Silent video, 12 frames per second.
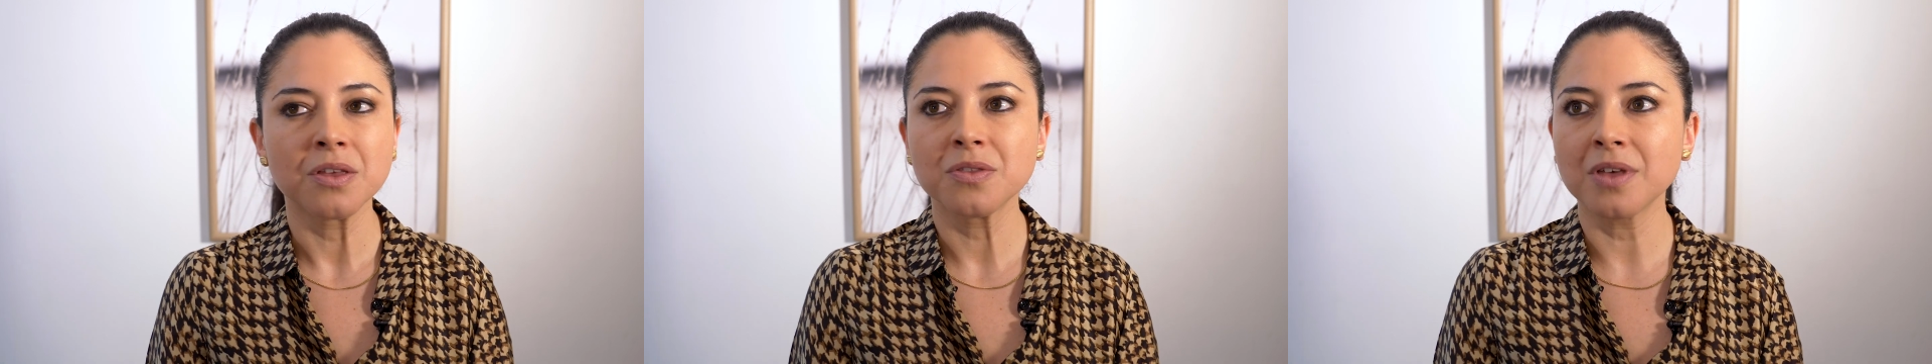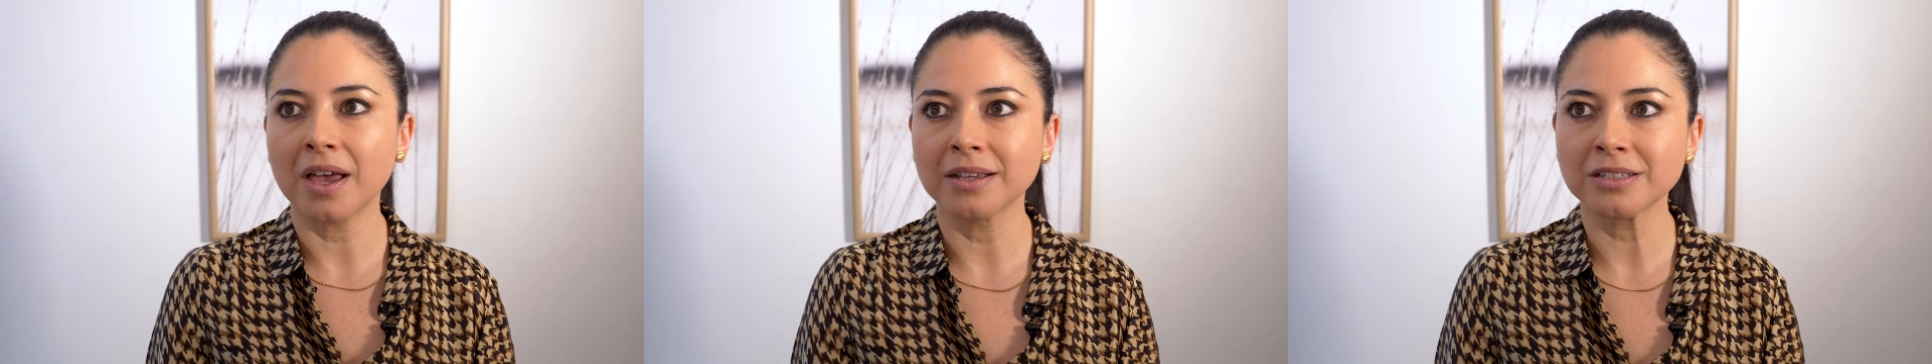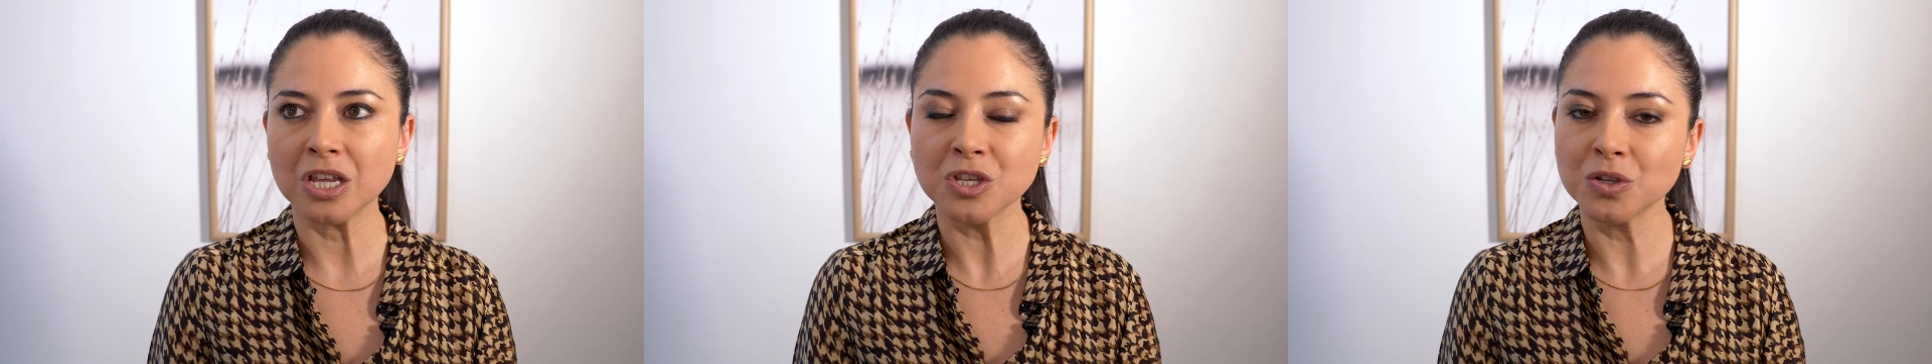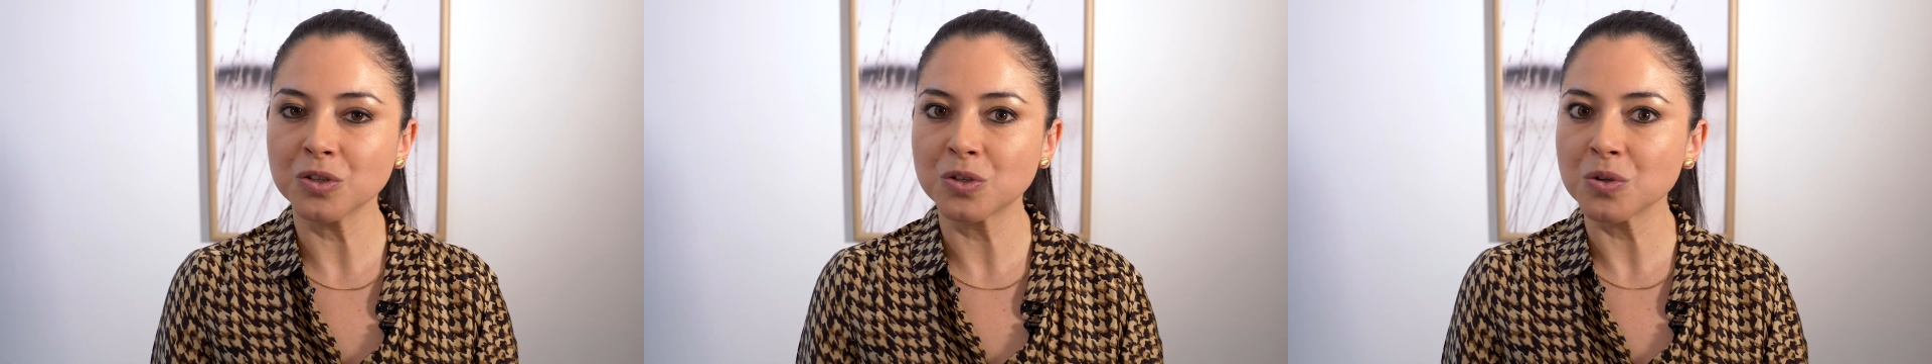that
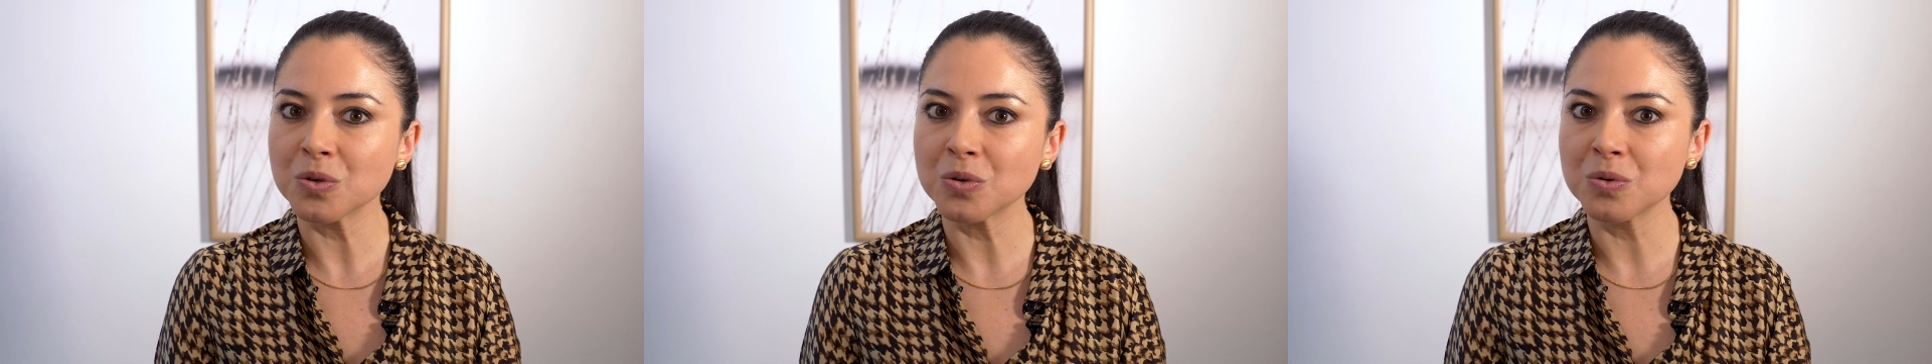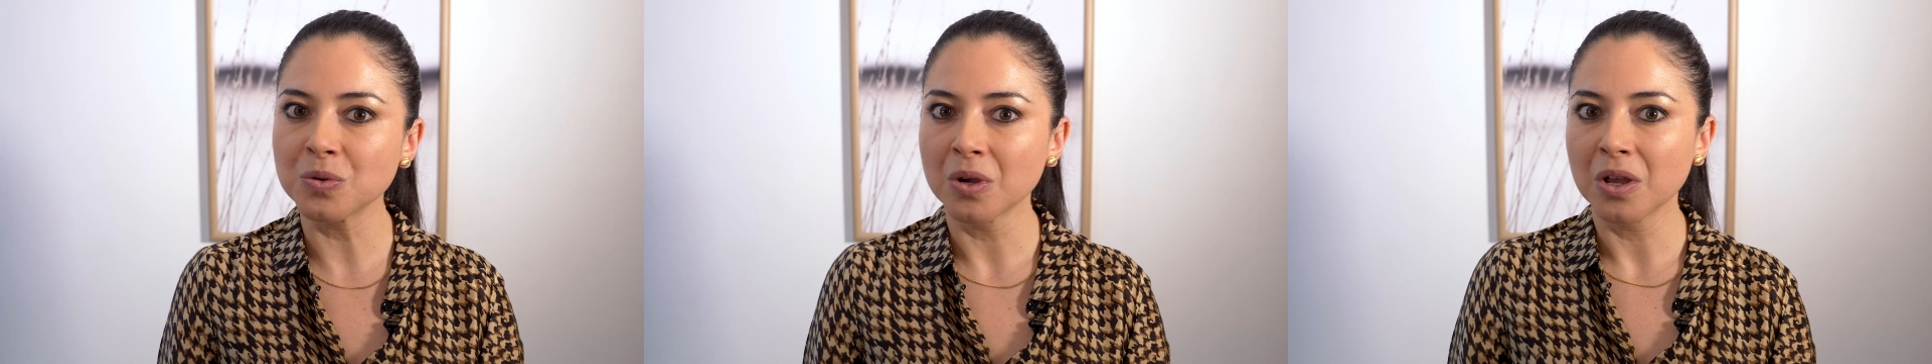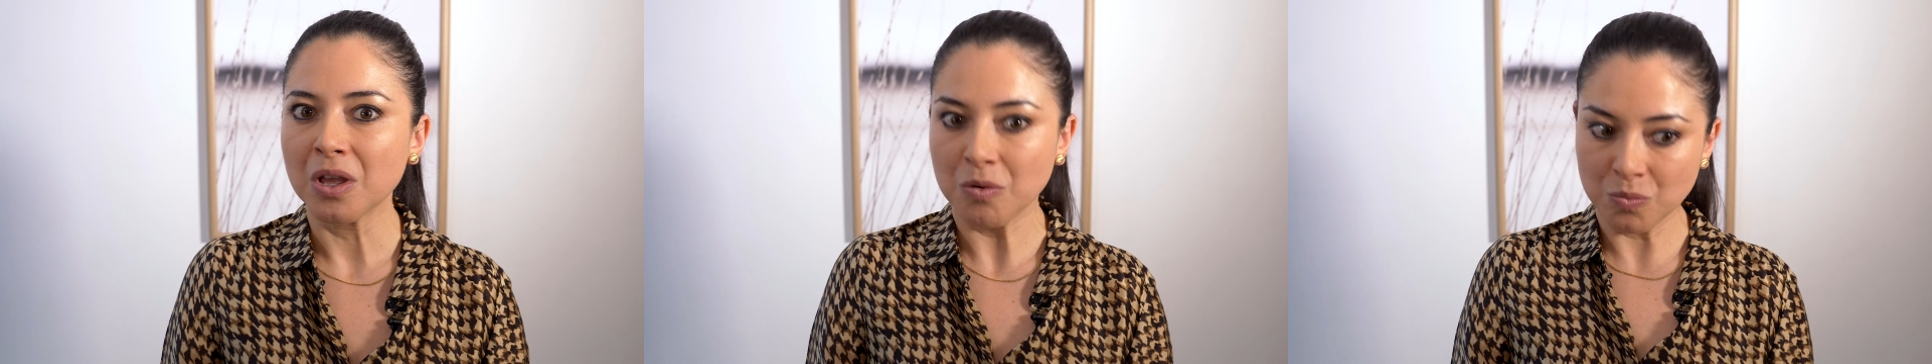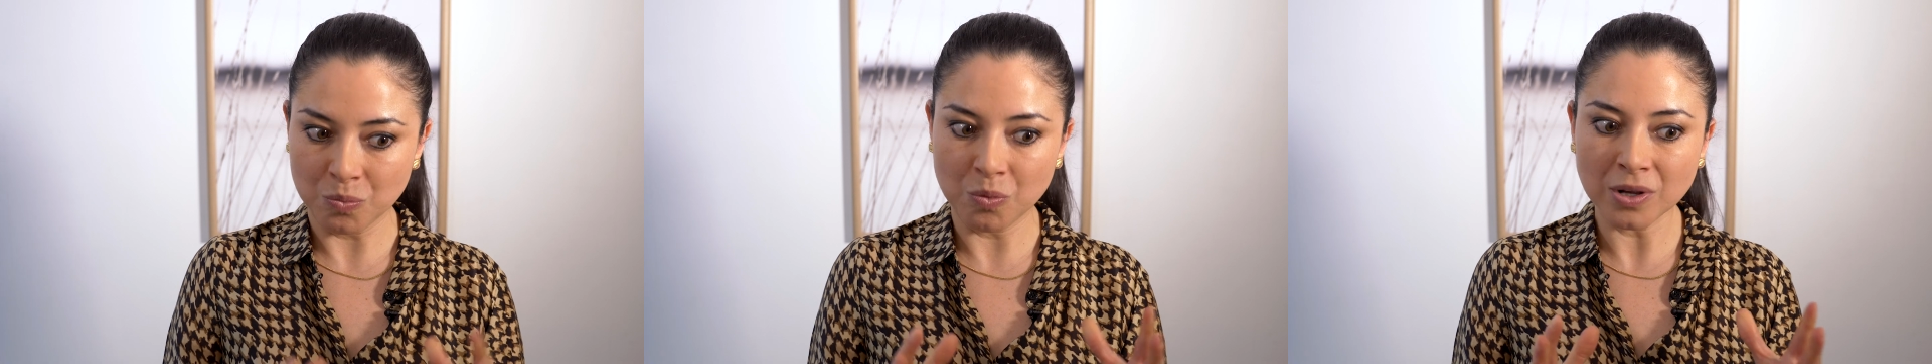you do
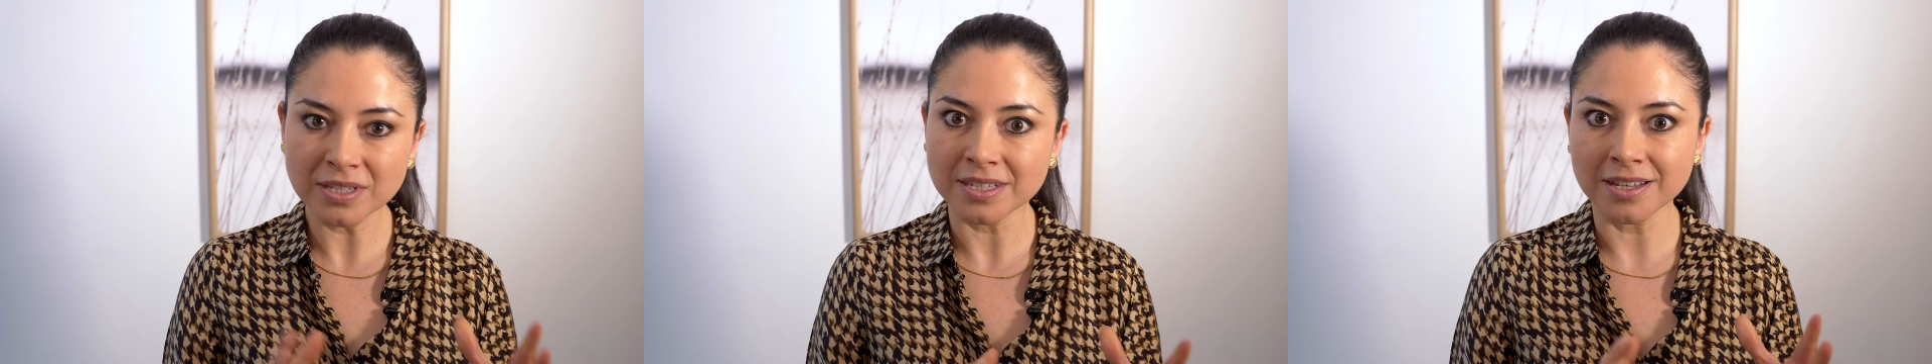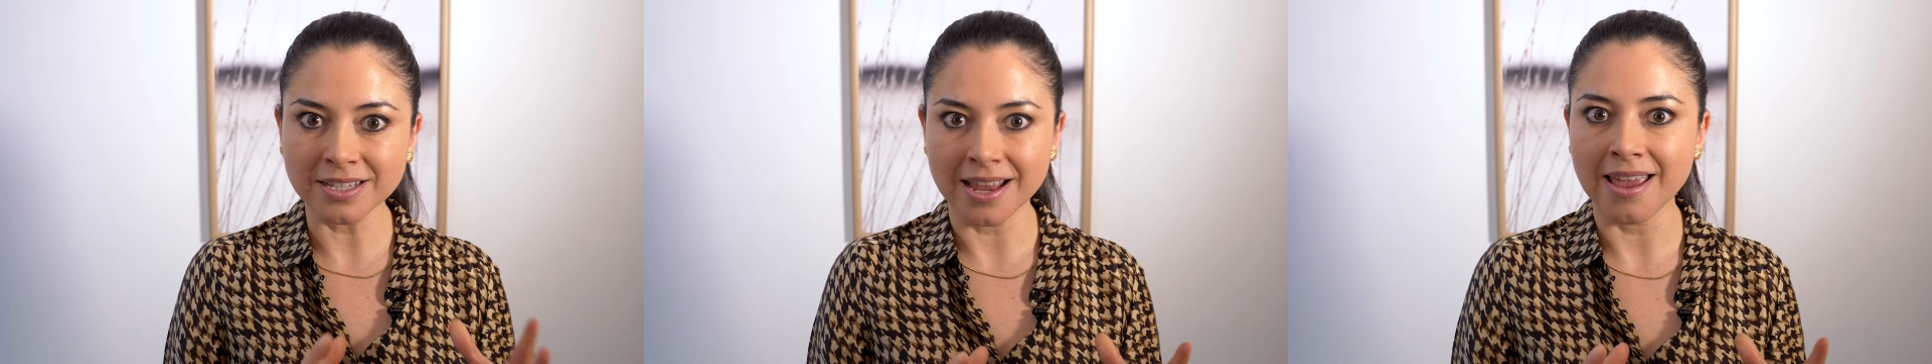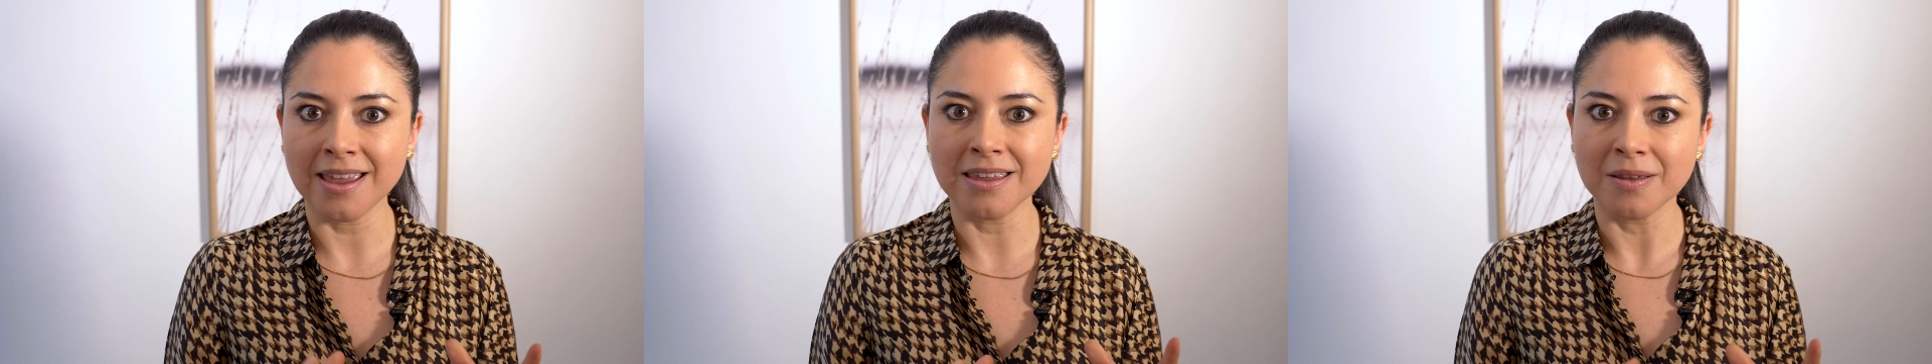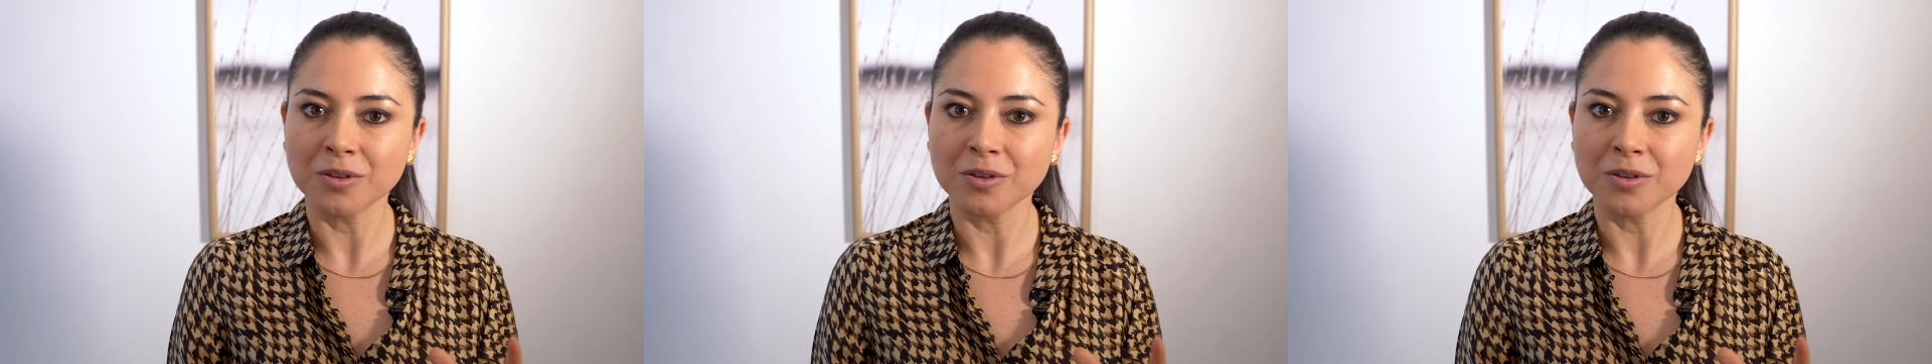once a day